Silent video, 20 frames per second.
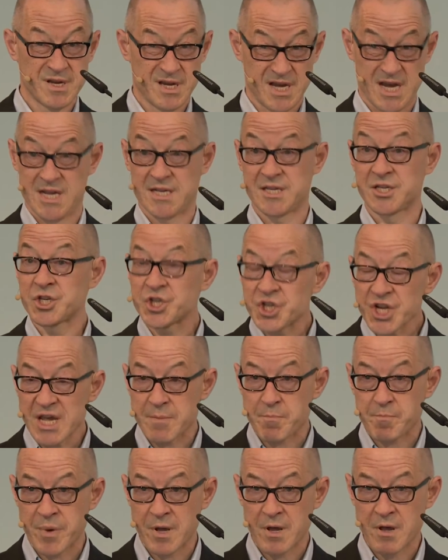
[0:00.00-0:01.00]
It's
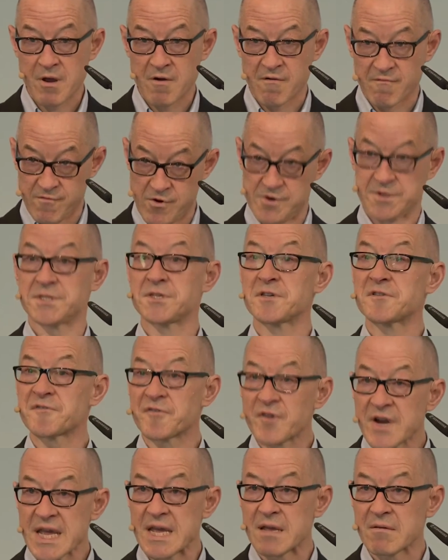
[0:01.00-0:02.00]
cheap versus
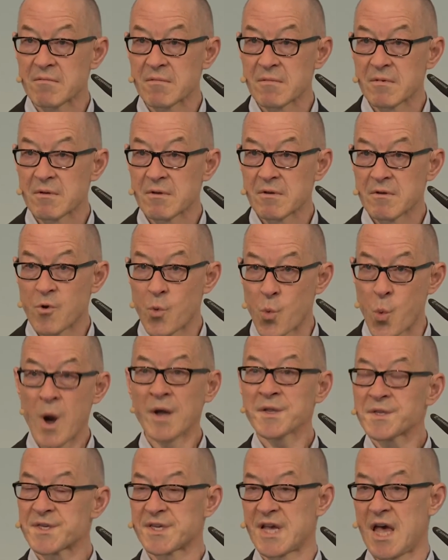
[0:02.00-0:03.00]
free.
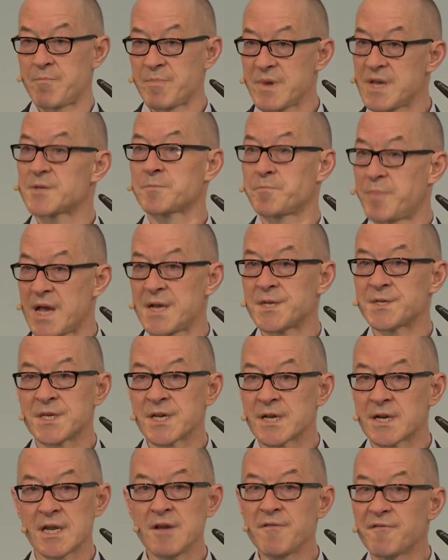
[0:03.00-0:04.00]
WhatsApp is
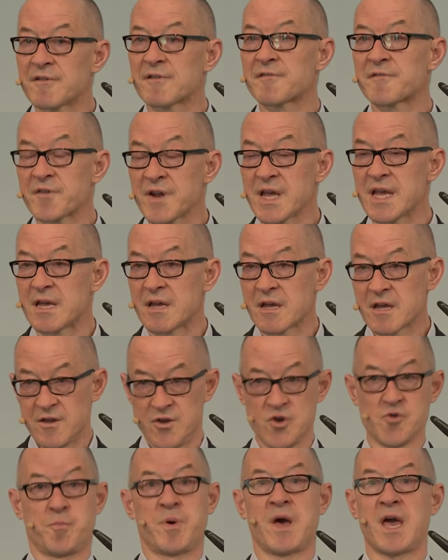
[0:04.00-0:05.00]
basically for free.
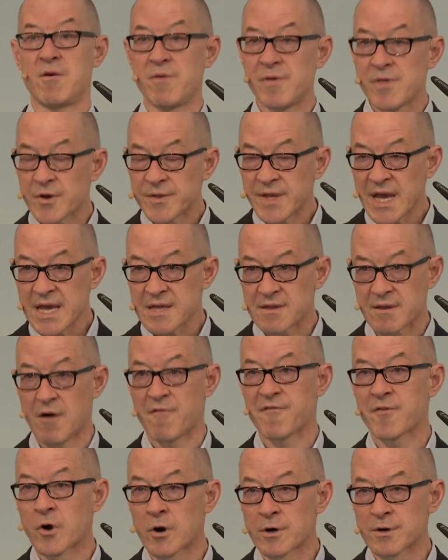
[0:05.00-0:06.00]
You pay with your data,
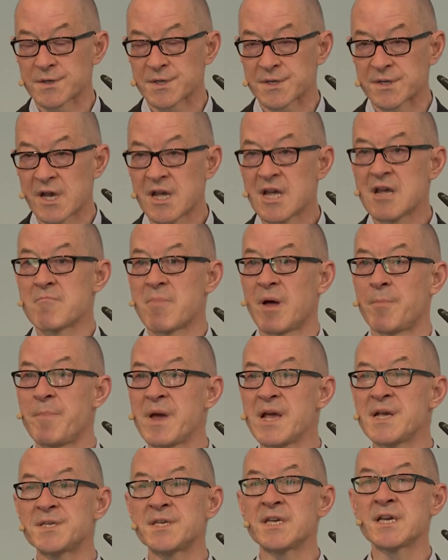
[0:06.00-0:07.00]
of course. But
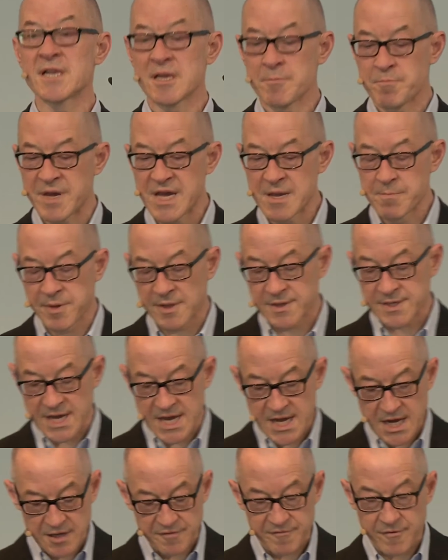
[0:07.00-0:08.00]
basically, people
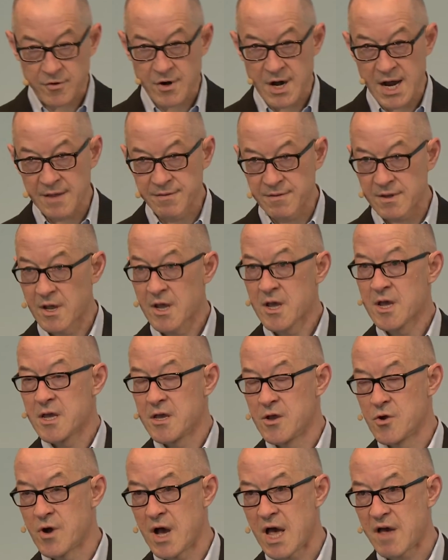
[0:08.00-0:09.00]
take it for granted.
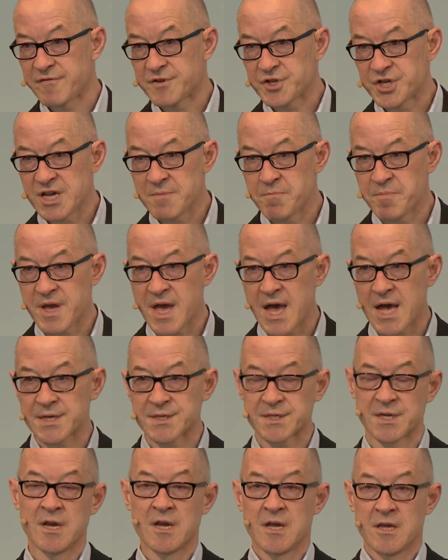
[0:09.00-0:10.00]
You have
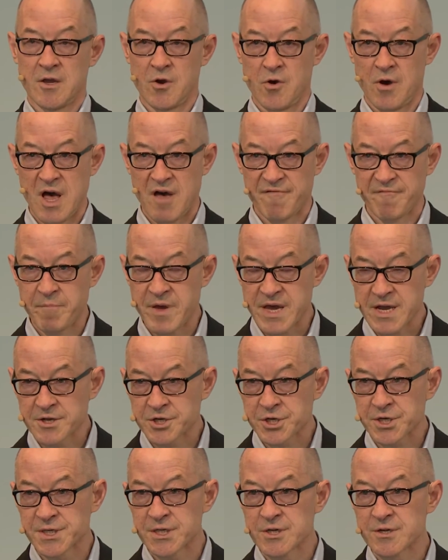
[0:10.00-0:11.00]
GPS, you have
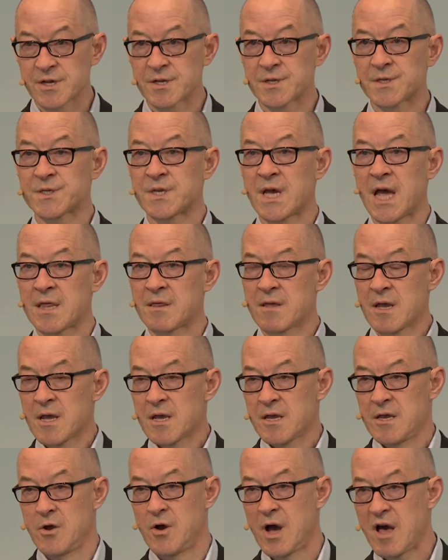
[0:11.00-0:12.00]
pictures you can send,
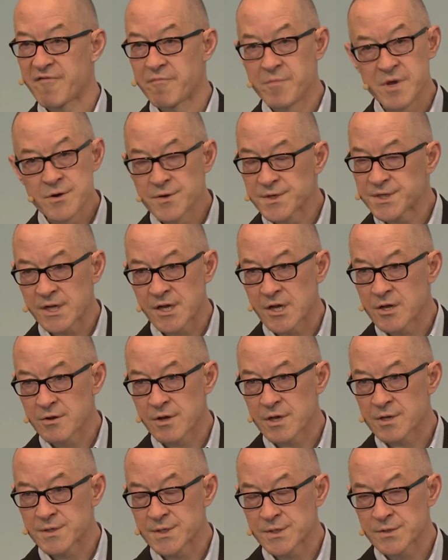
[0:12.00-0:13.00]
you have music you
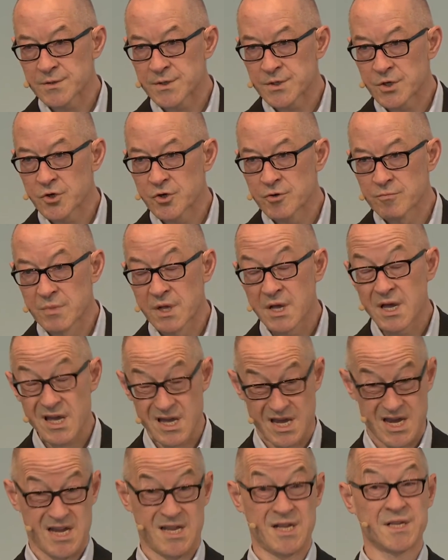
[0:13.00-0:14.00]
can consume.
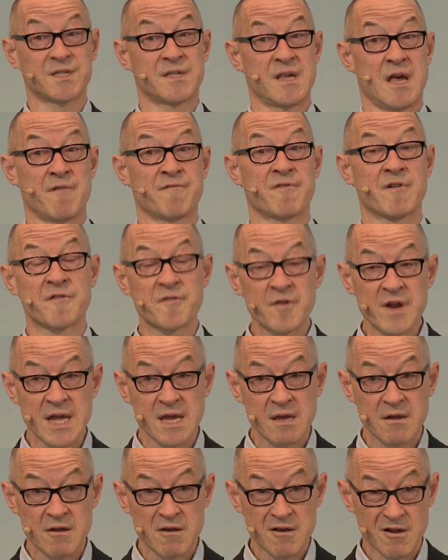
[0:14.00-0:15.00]
It is there for
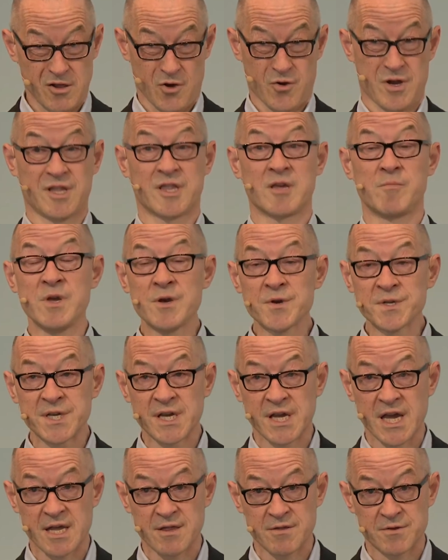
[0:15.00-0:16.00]
free. Look at the
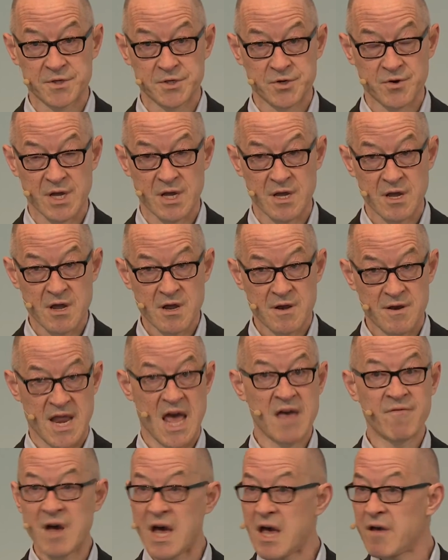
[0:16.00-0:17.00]
music industry.
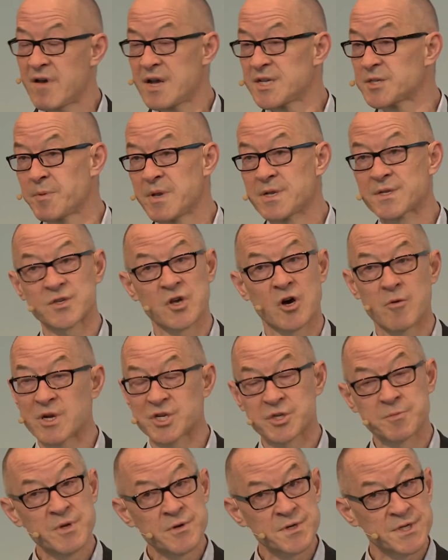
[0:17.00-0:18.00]
Never ever has been so
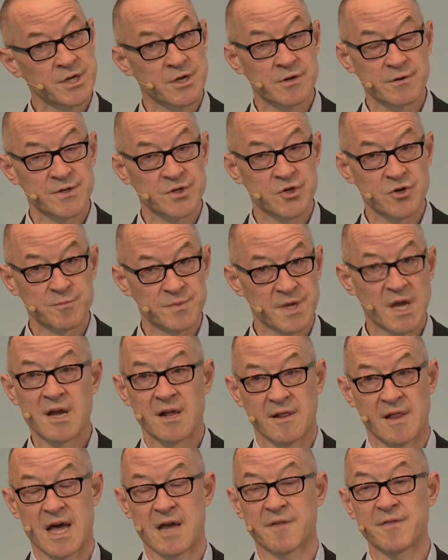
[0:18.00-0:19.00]
much music consumed
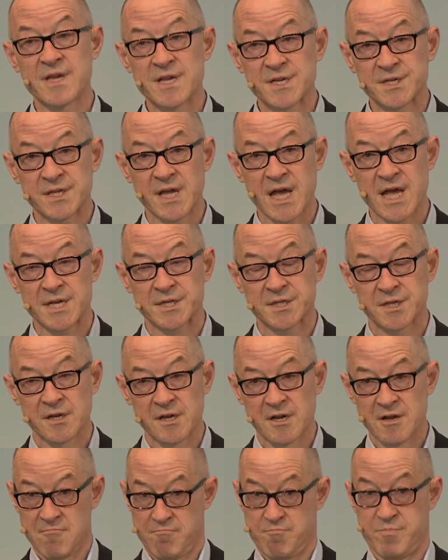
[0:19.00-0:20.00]
like these days.
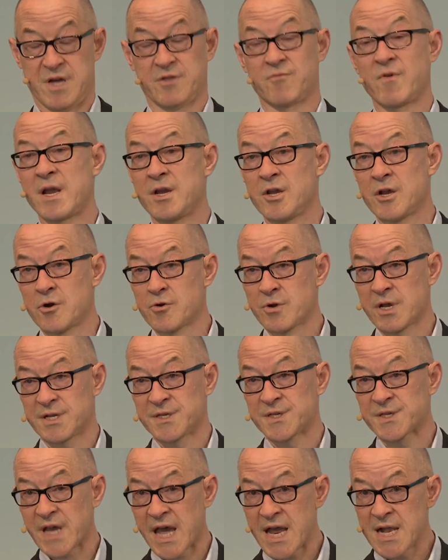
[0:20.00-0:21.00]
But when you look at
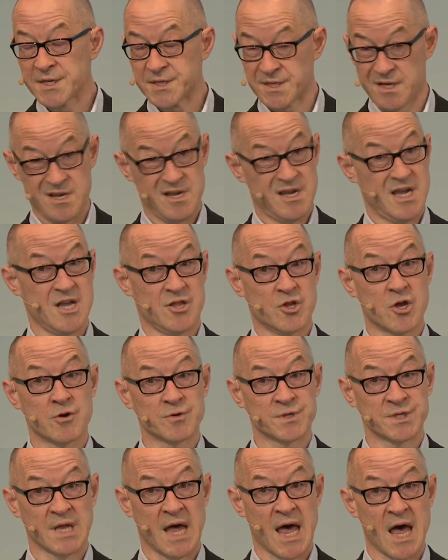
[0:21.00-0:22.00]
sales, it
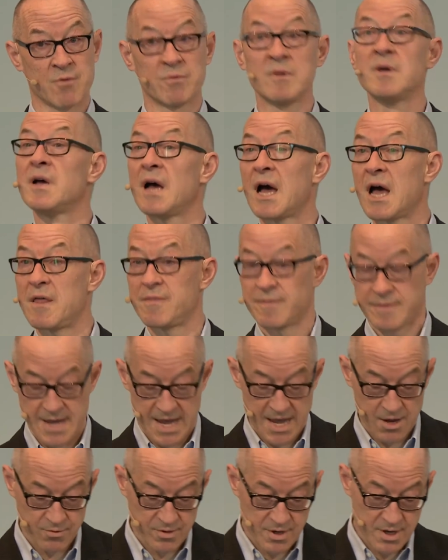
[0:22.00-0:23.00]
goes down and
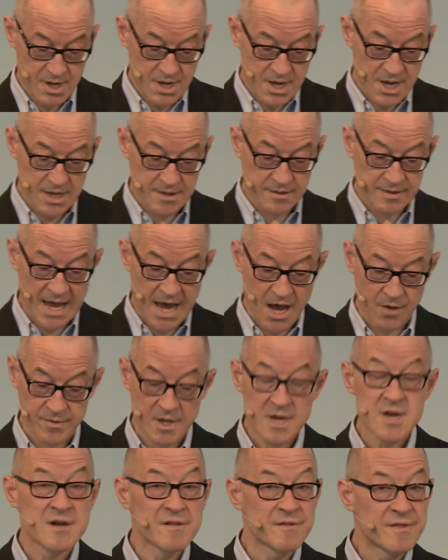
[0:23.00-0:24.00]
down and down.
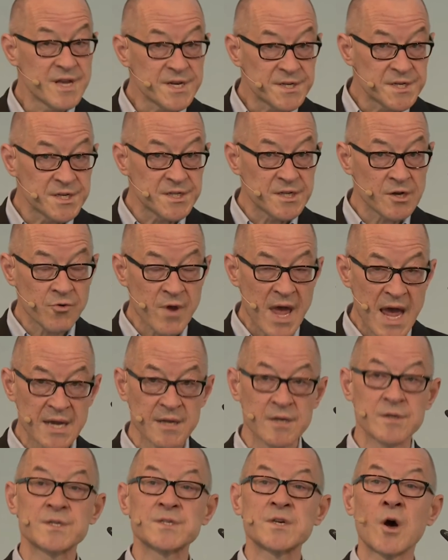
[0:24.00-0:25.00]
This is the
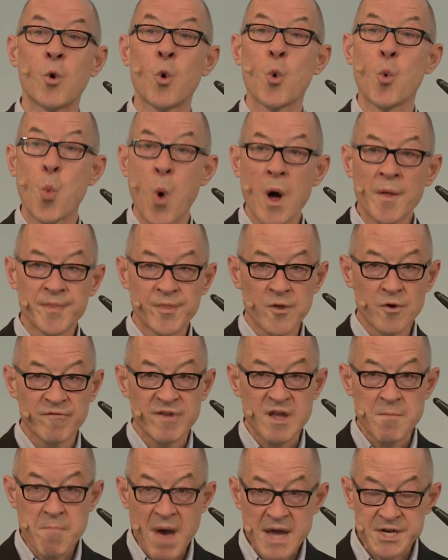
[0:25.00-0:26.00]
reality. So what do
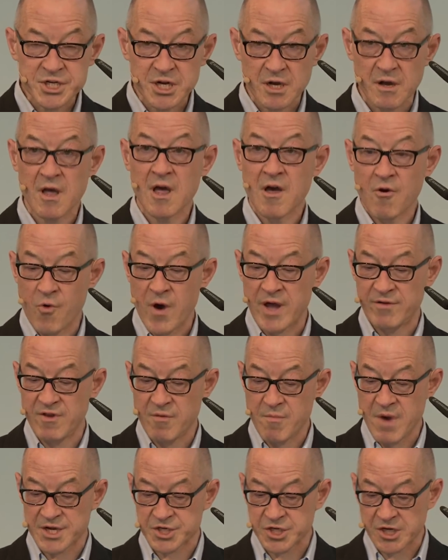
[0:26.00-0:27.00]
we measure when we
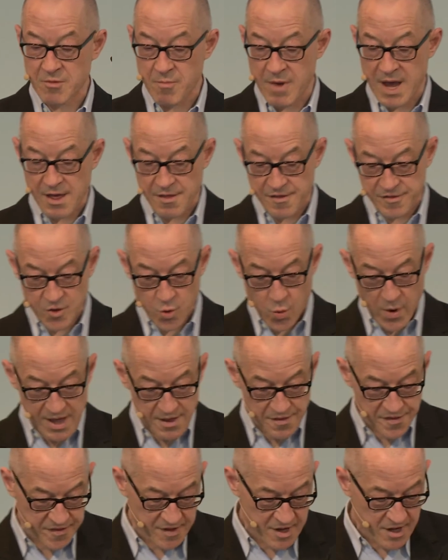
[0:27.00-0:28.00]
measure the
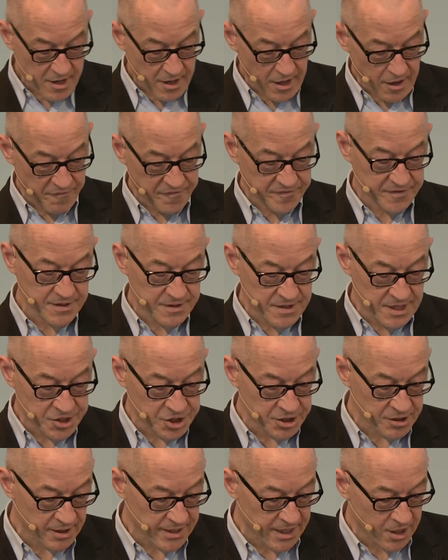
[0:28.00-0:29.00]
wealth of the
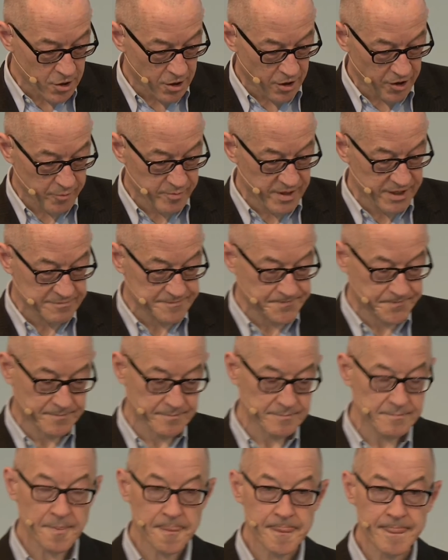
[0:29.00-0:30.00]
digital economy?
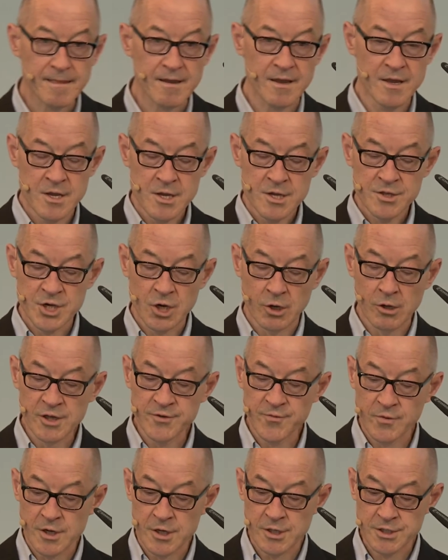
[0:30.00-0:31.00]
The
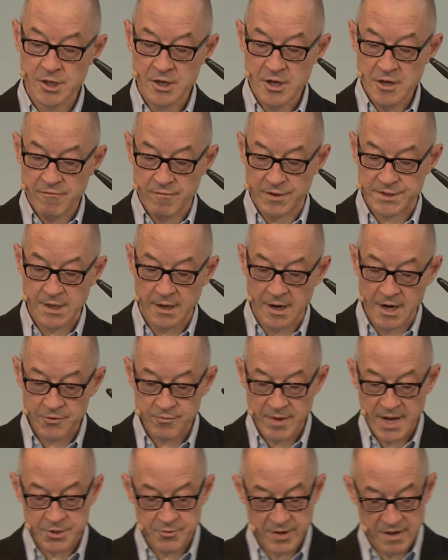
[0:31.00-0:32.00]
old world was
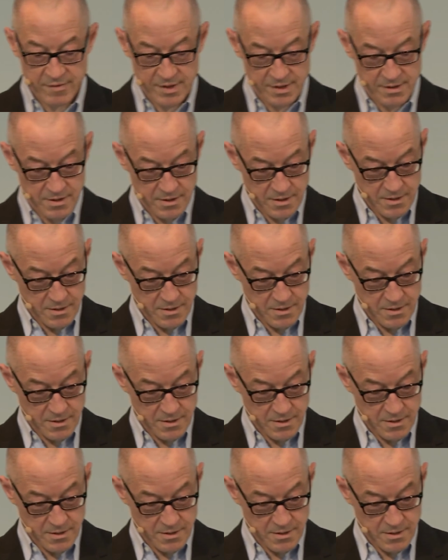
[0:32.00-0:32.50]
hardware-driven.